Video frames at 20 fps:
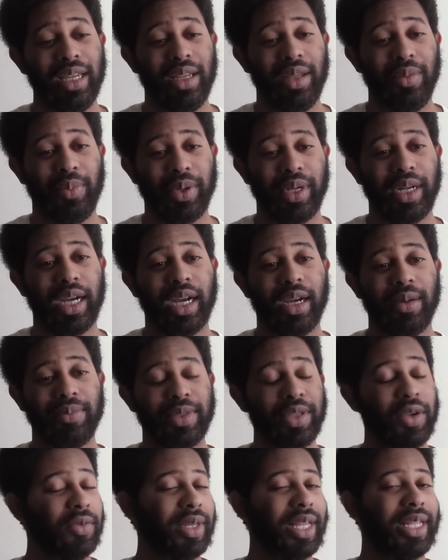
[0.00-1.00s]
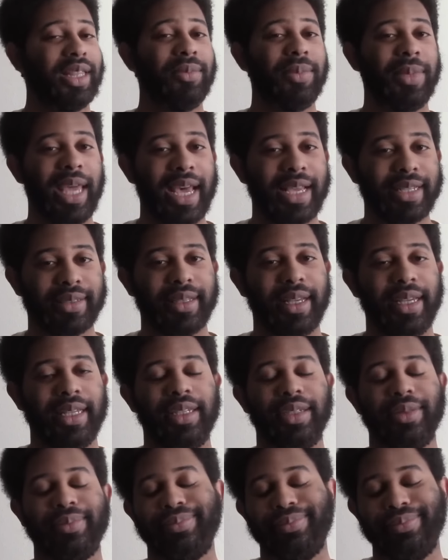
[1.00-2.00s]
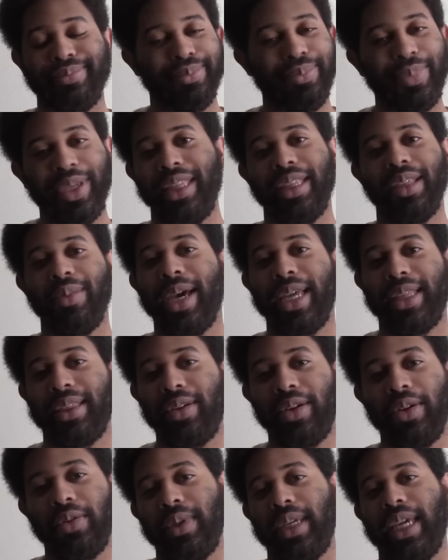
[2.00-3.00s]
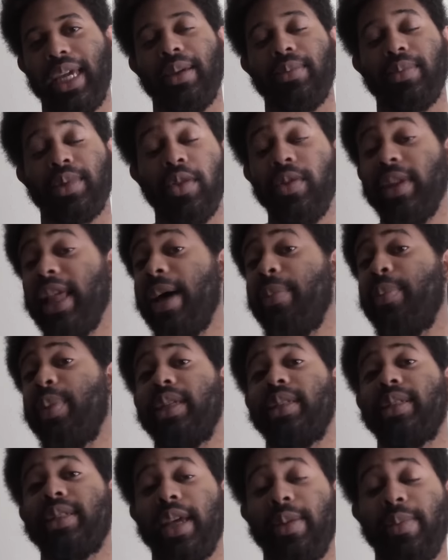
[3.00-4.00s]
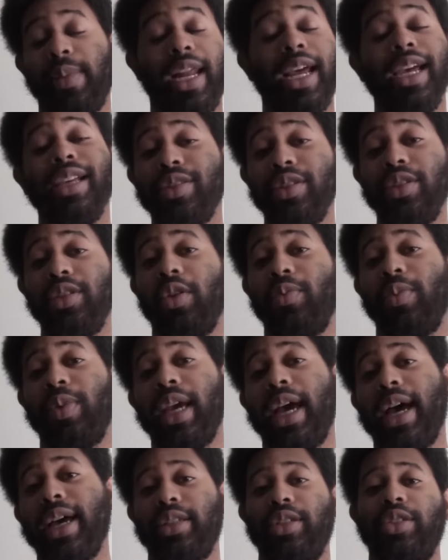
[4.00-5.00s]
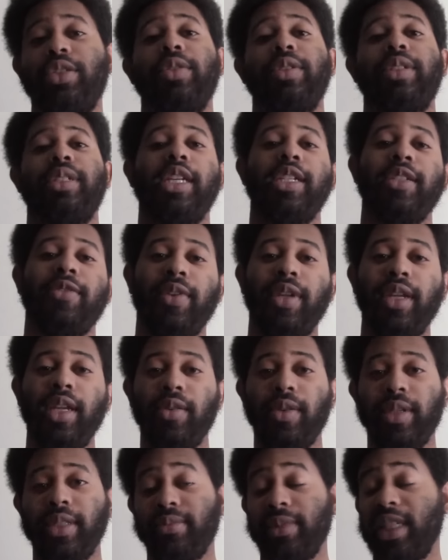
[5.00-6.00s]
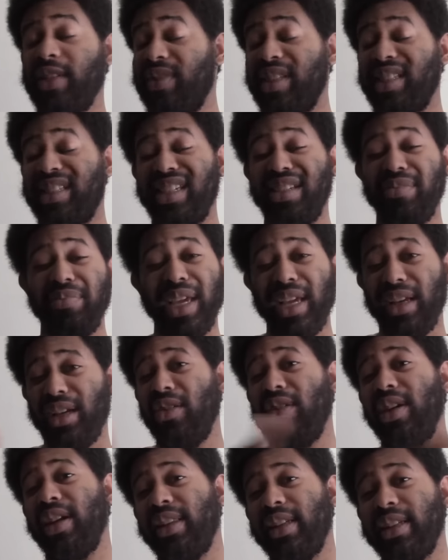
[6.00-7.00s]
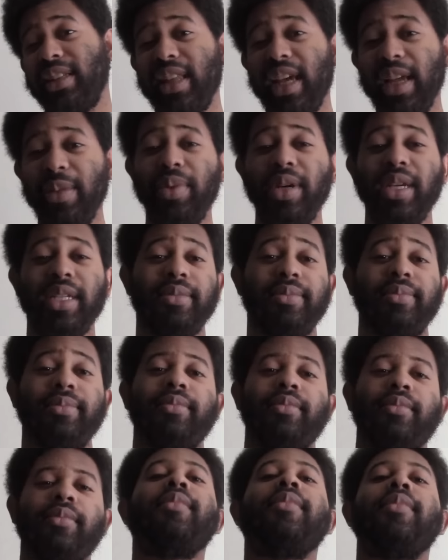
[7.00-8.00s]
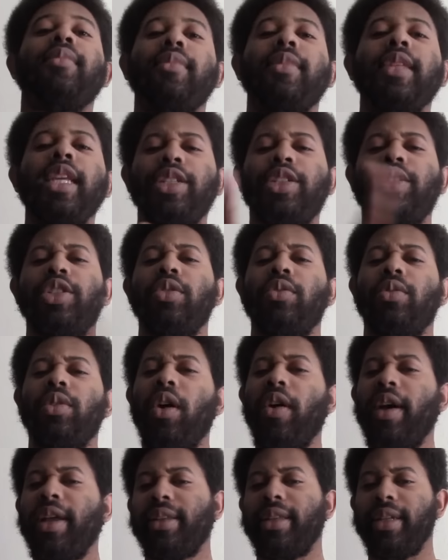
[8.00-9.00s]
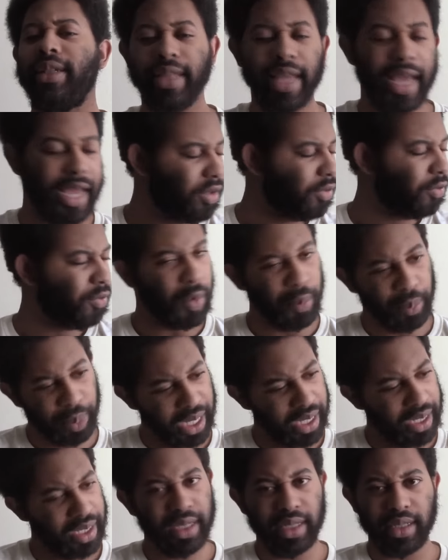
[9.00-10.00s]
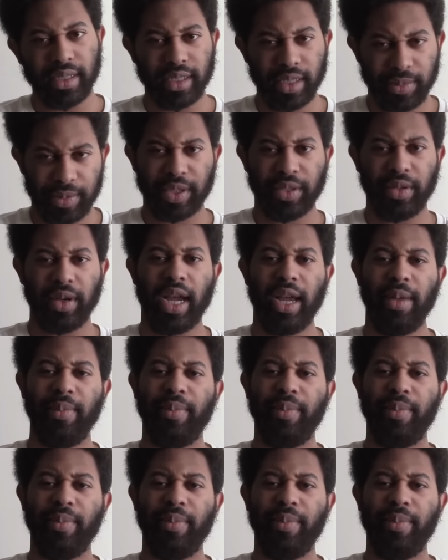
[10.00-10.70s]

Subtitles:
But don't let them gaslight you. Beat them at their own game. So with that being said, man, I certainly hope you guys enjoyed today's video. And if you did, man, go ahead and click the like button. Yeah, shoot. Go ahead and click that subscribe